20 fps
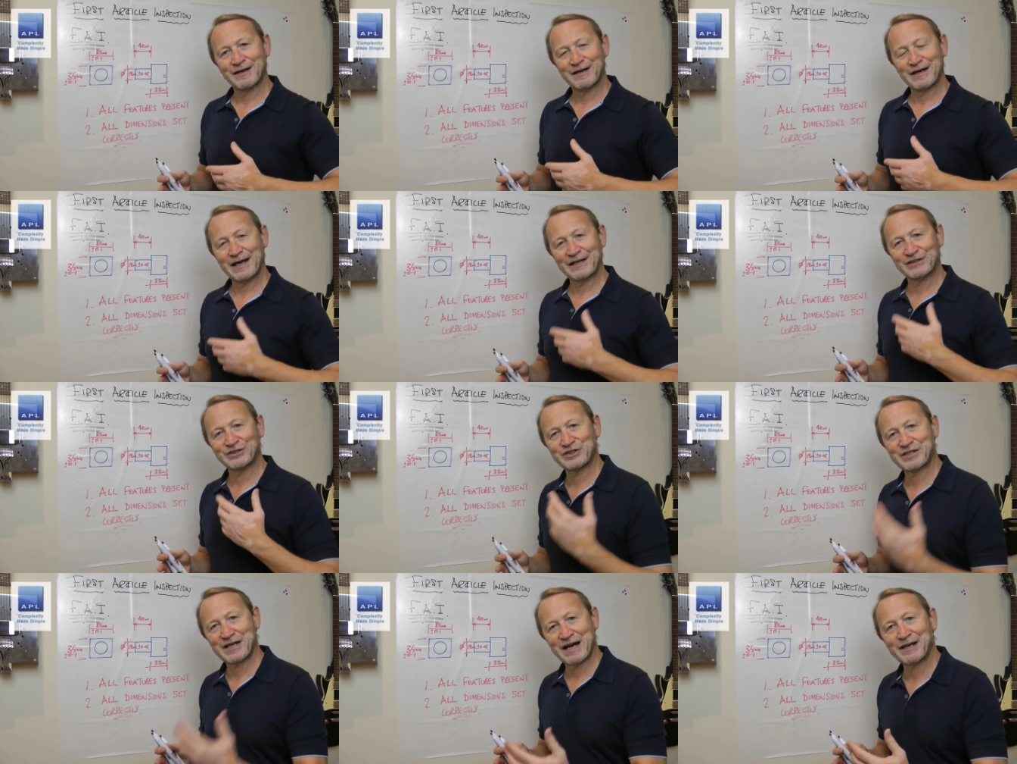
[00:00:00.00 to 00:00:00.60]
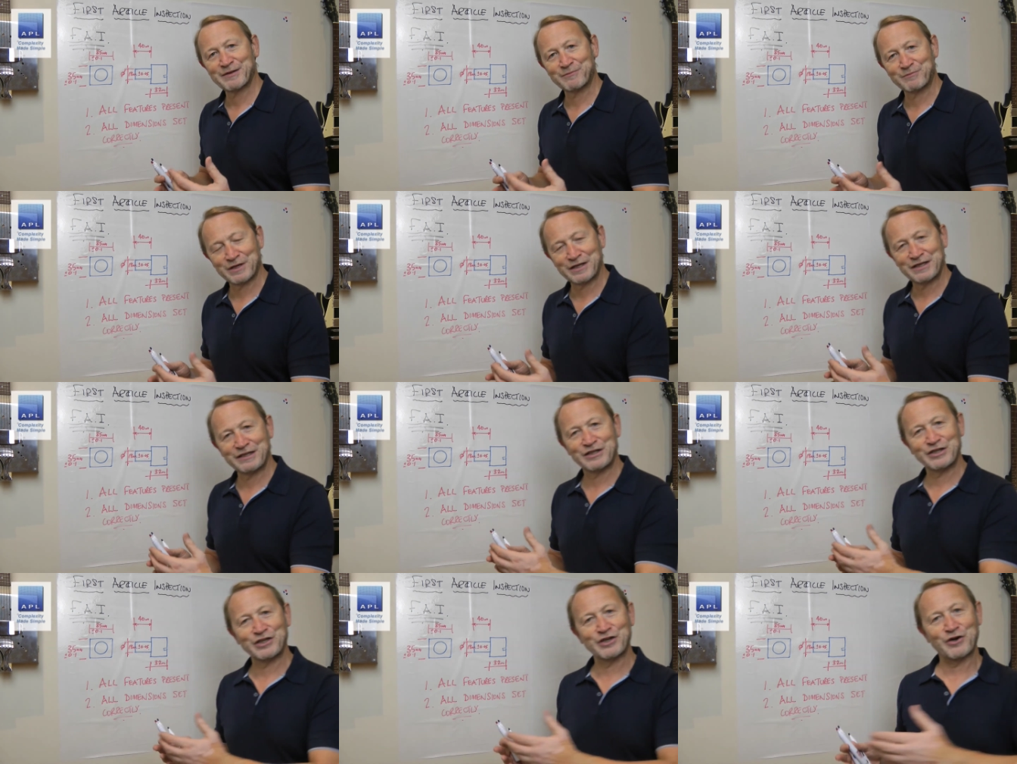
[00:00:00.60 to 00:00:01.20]
it's telling me
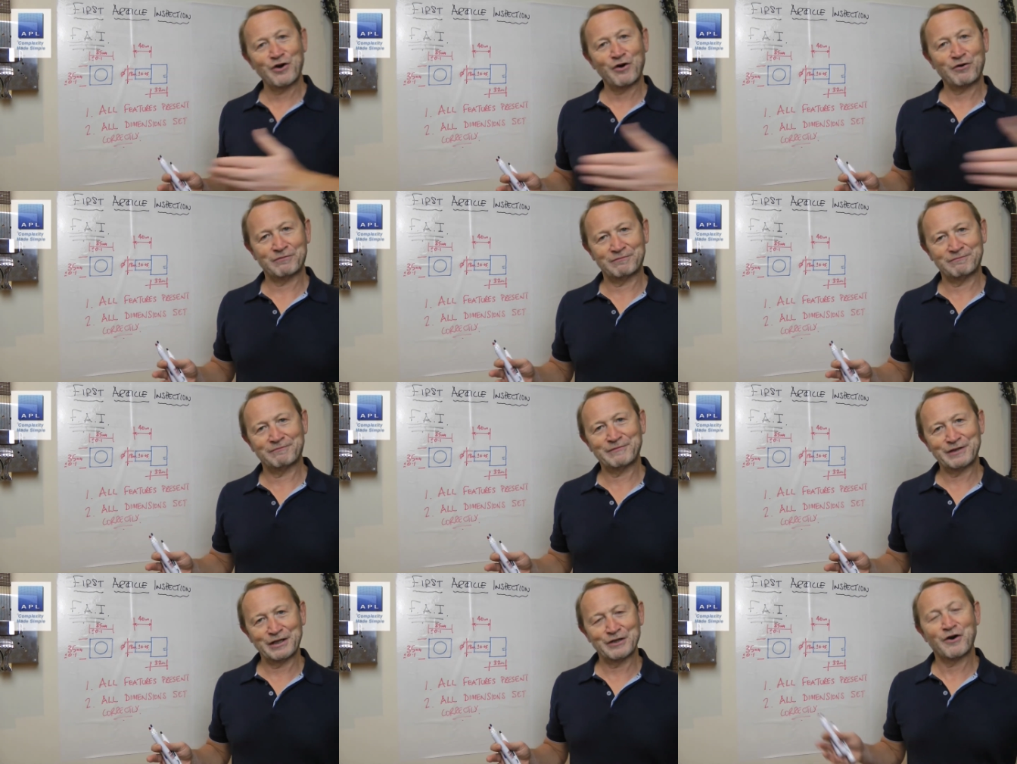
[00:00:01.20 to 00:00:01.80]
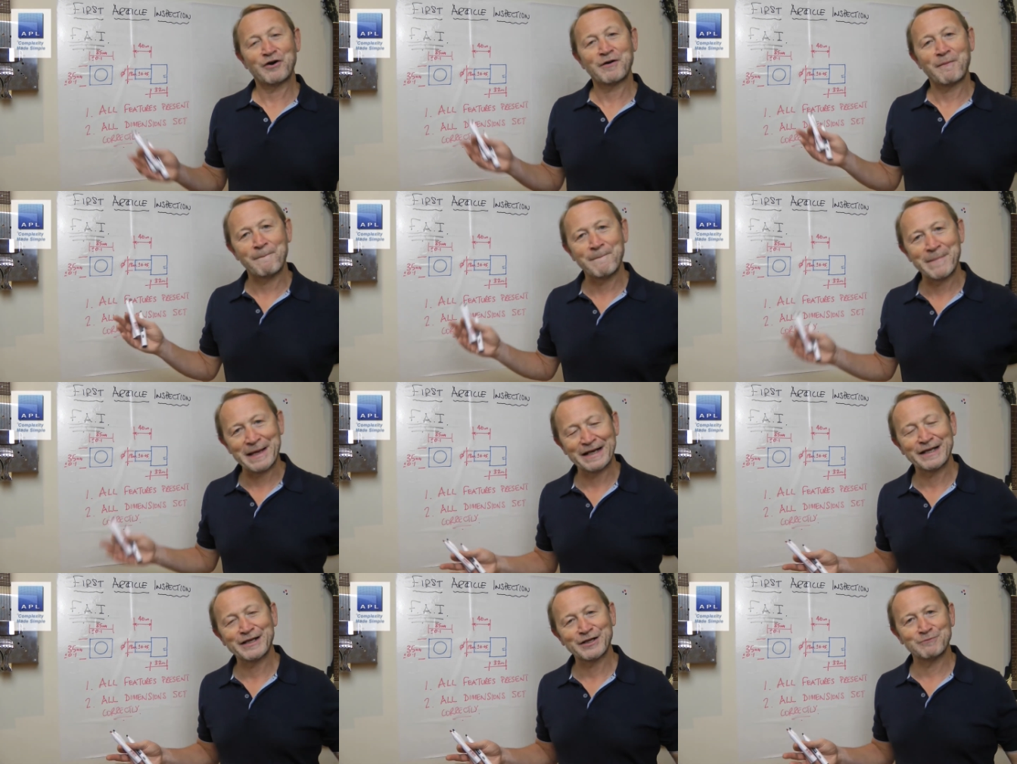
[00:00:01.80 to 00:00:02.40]
you're not you're not a
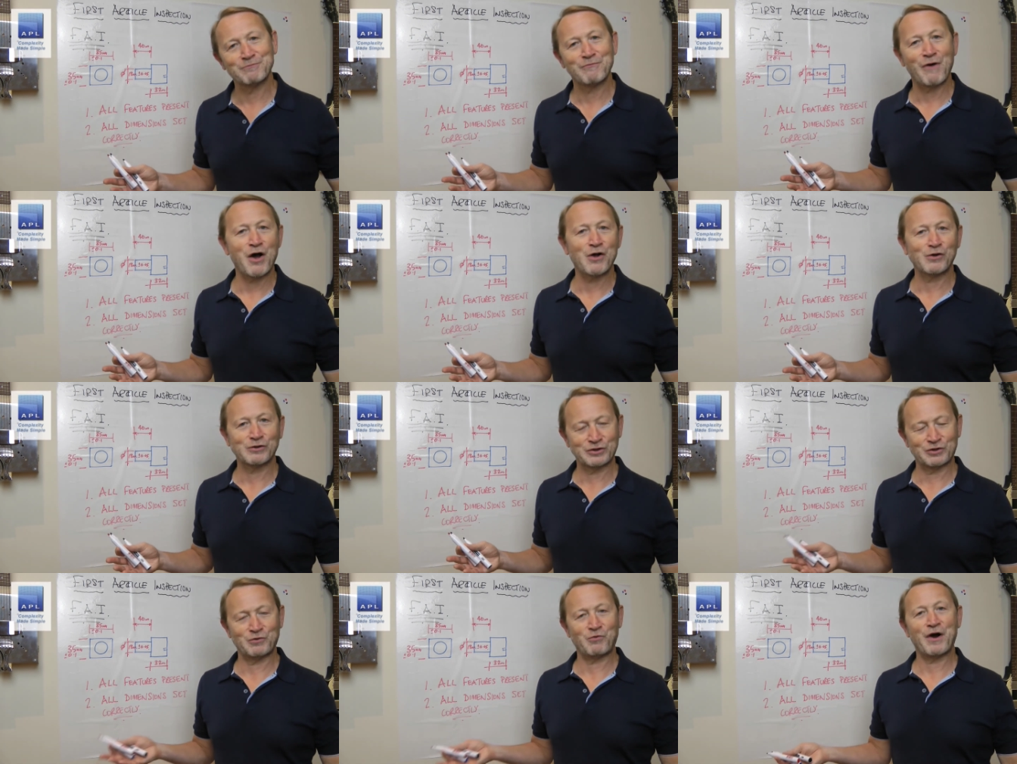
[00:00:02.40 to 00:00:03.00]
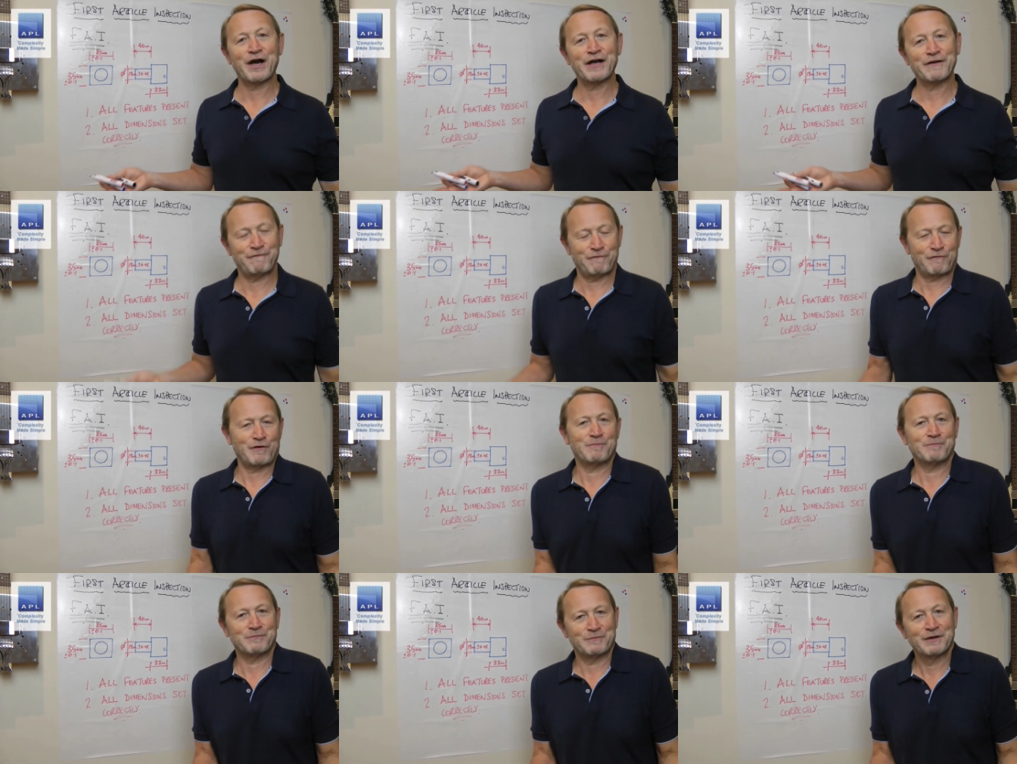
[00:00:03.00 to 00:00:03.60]
million miles away
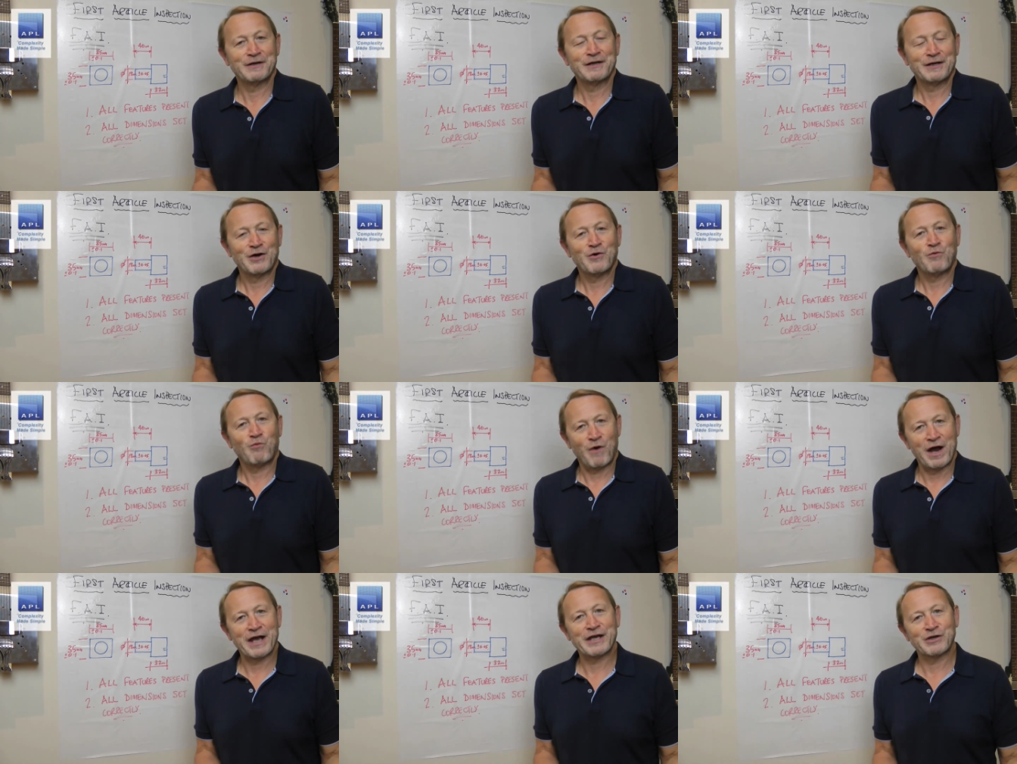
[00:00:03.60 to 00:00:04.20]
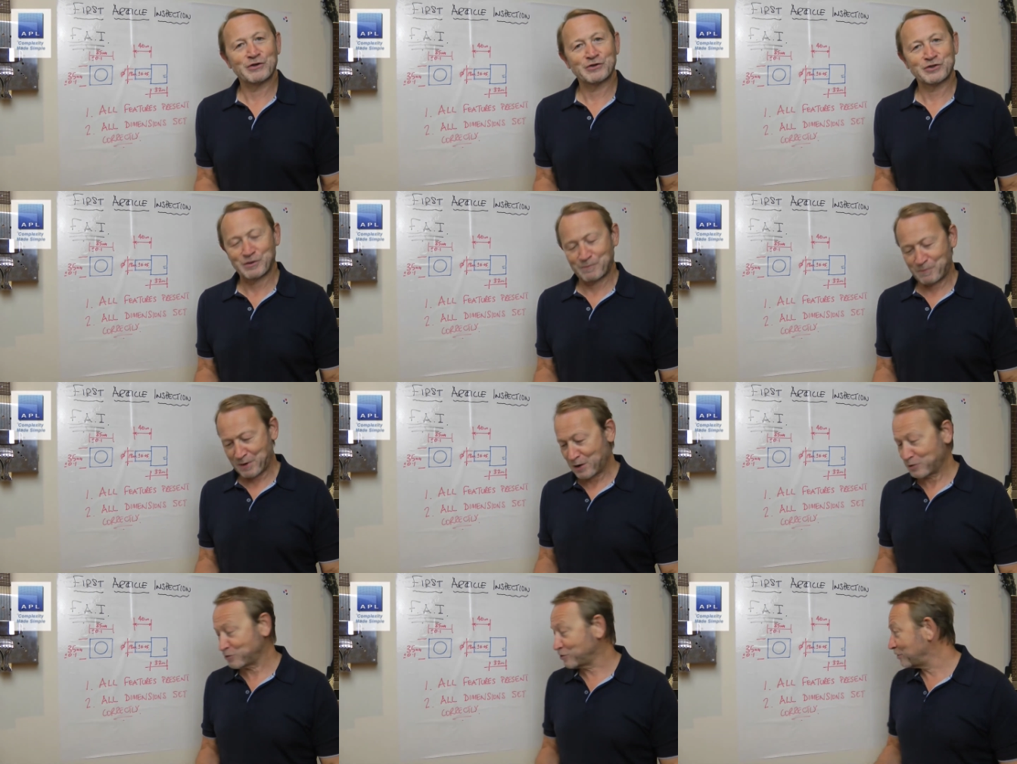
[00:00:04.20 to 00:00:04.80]
from where you're
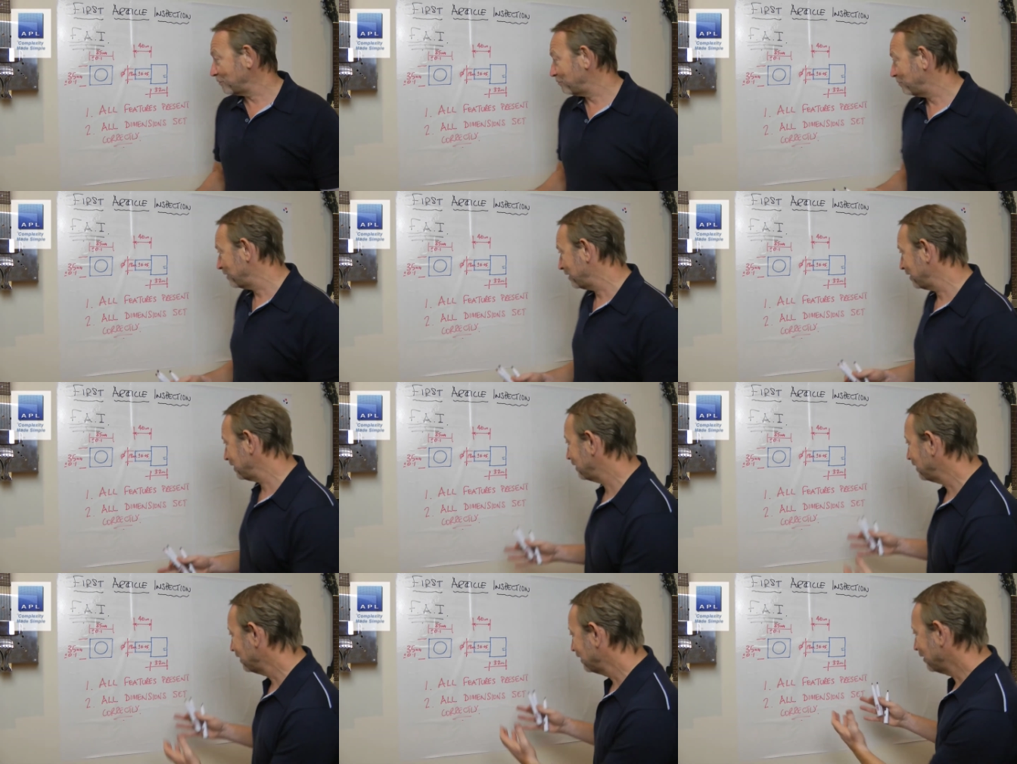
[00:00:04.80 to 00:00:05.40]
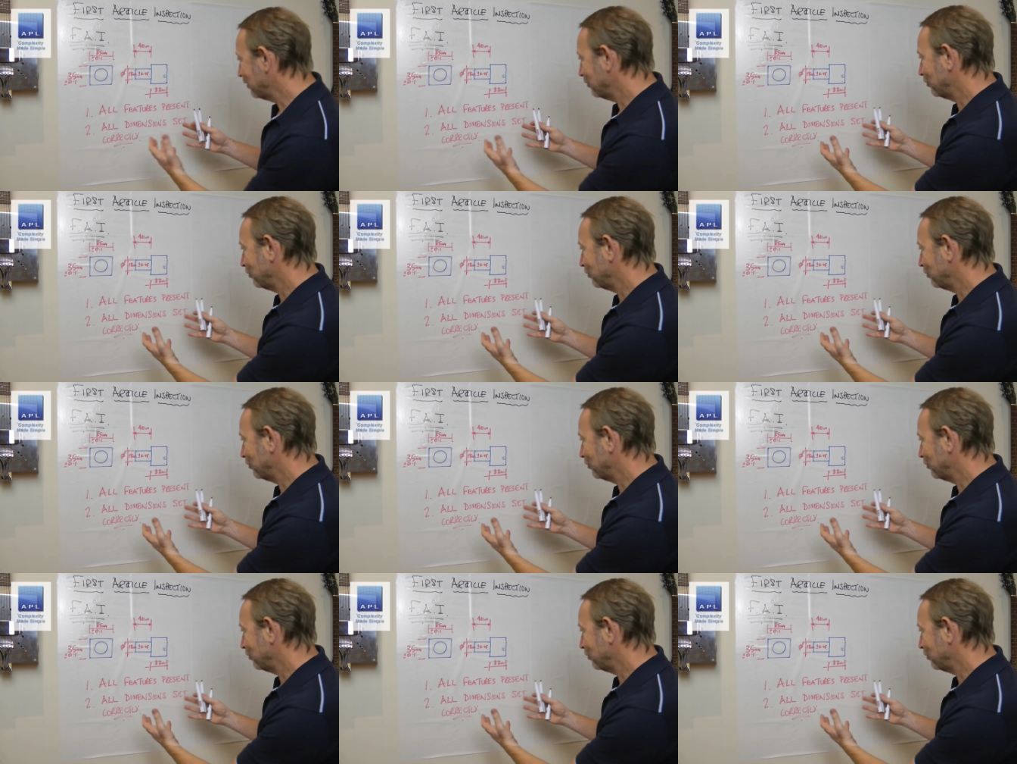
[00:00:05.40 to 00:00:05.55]
supposed to be.